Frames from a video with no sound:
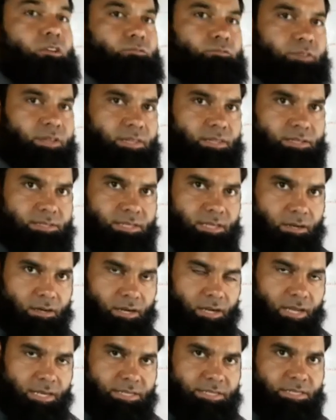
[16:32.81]
When there is a
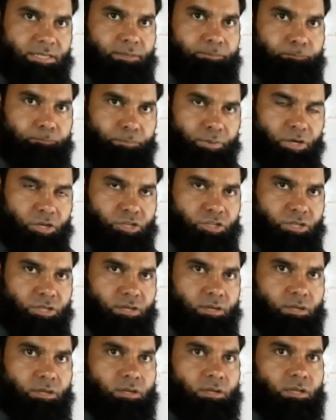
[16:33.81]
rise in the
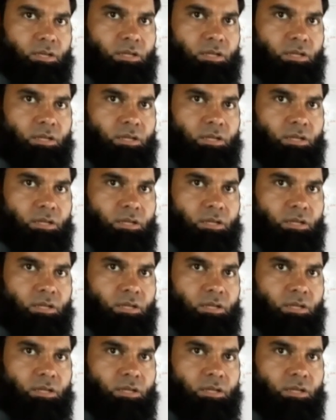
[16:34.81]
pressure